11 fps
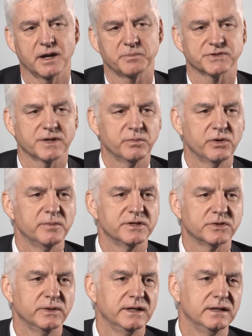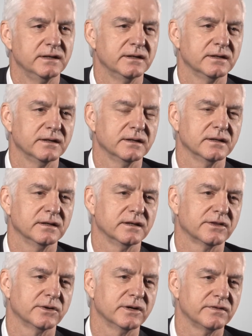somewhere between
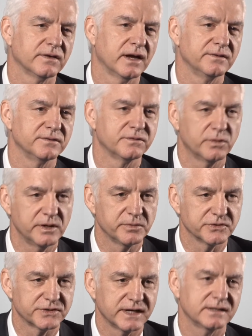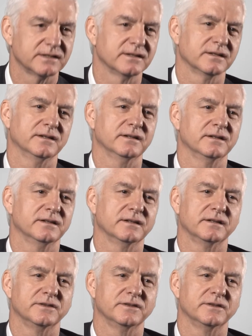35% and 40%